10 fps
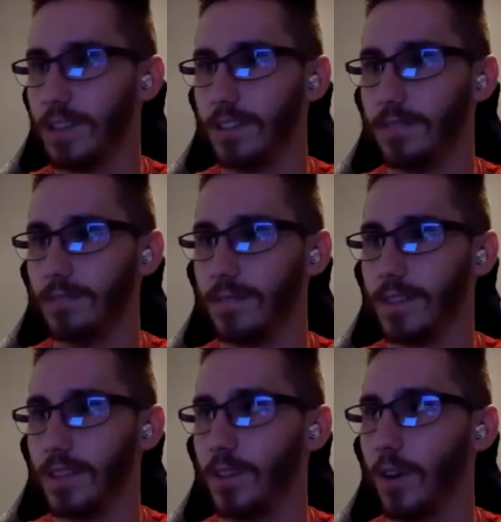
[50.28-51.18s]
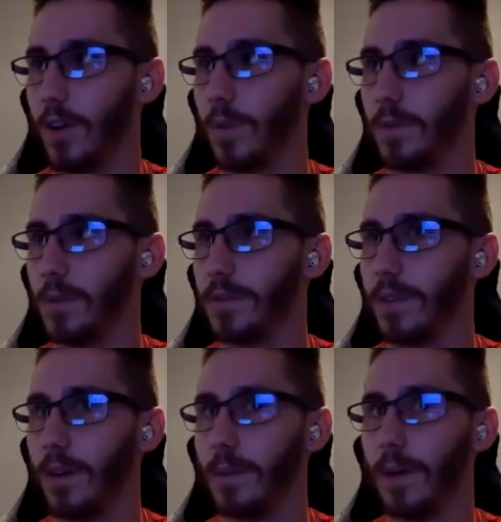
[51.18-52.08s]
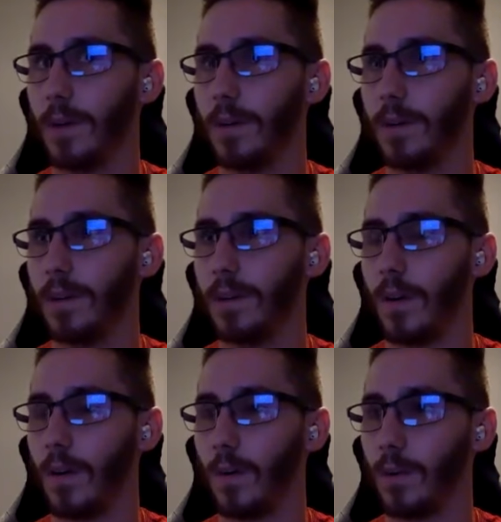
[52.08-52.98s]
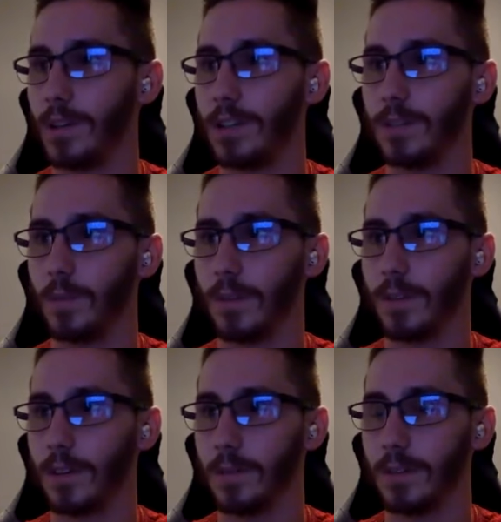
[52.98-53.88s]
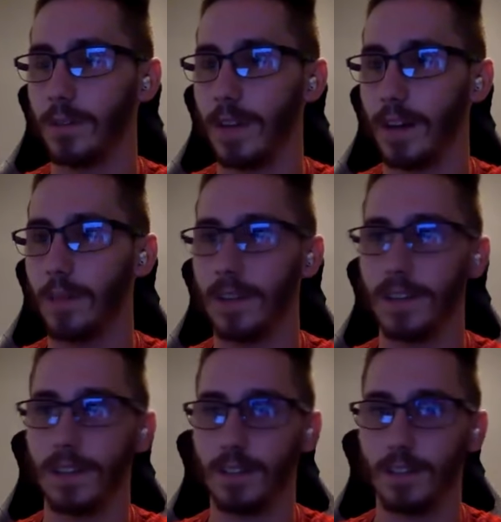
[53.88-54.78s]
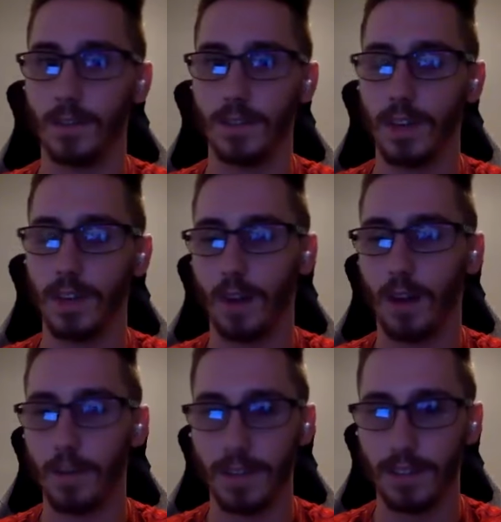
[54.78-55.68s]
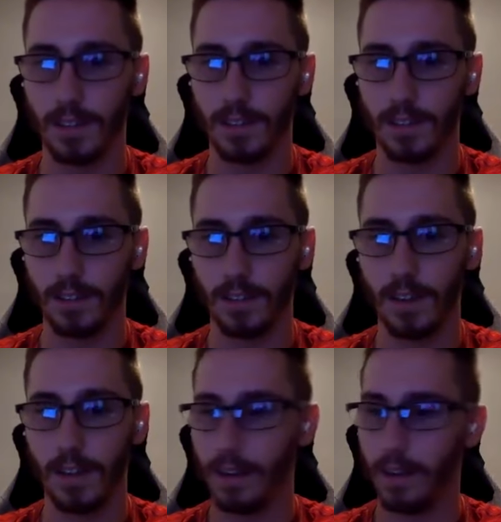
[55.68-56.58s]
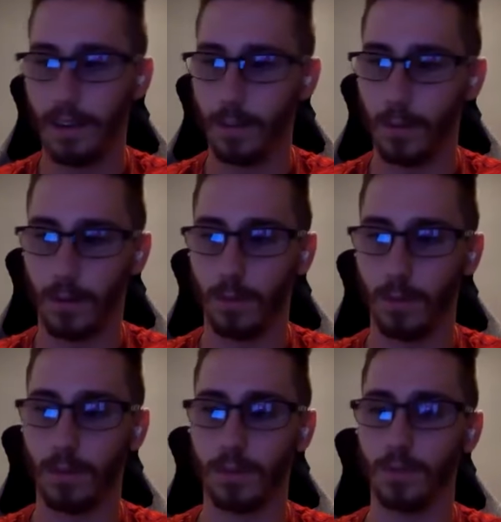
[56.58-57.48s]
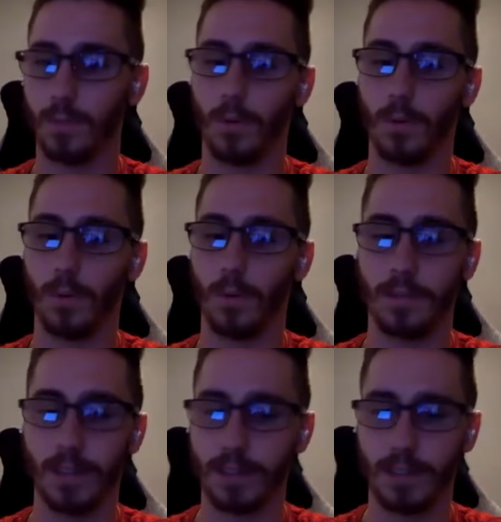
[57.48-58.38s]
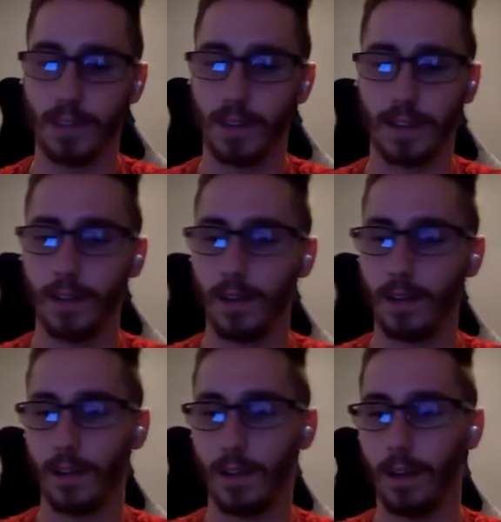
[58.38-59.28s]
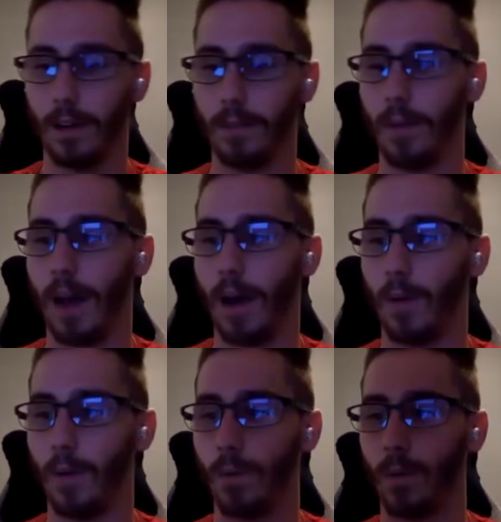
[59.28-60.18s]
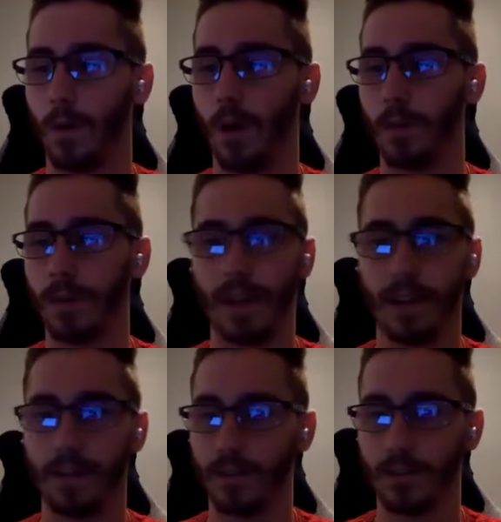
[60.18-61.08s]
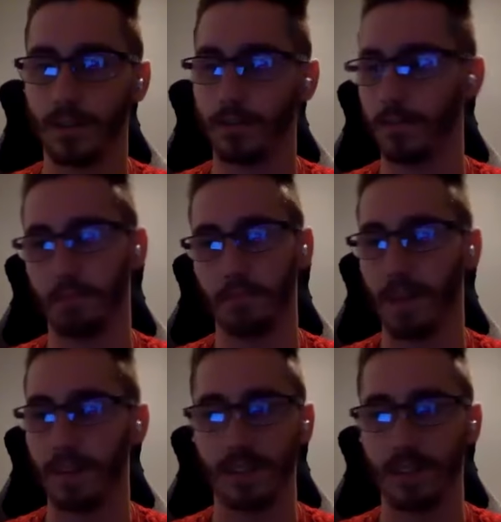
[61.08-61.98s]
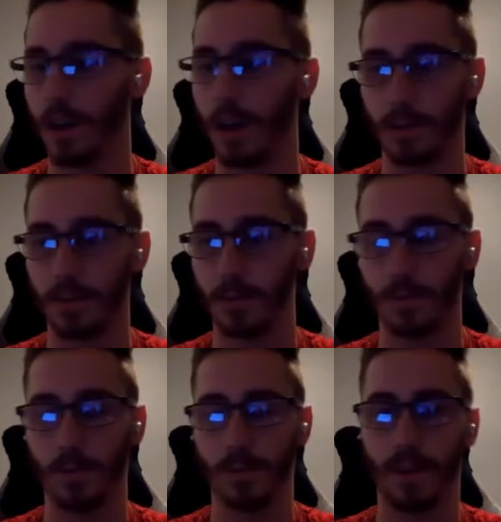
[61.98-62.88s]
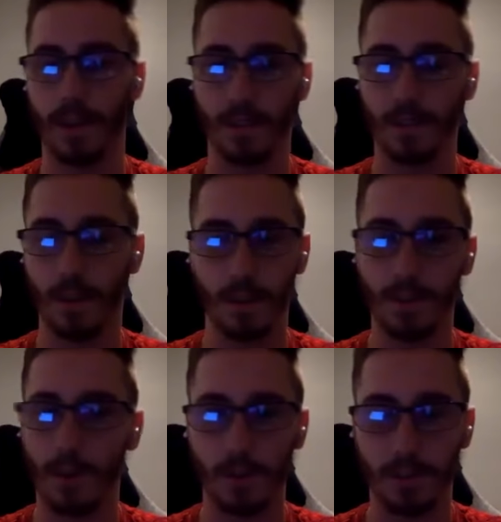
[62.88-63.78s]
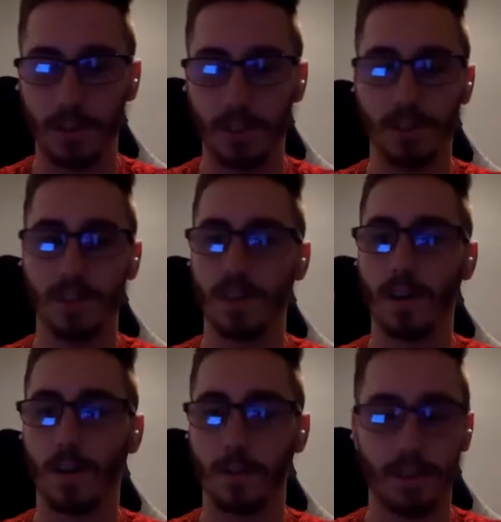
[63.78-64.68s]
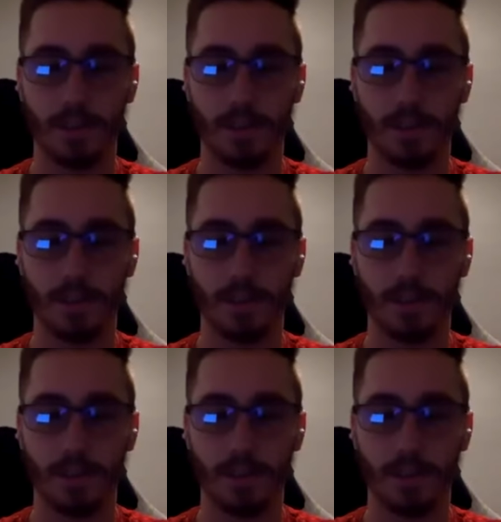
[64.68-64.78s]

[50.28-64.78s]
since Darwin, we've thought about our origins more in terms of a common ancestor or a set of common ancestors, and then we're also more aware of things like how our behaviors, like medicines and hospitals, will affect the development of our species, and how our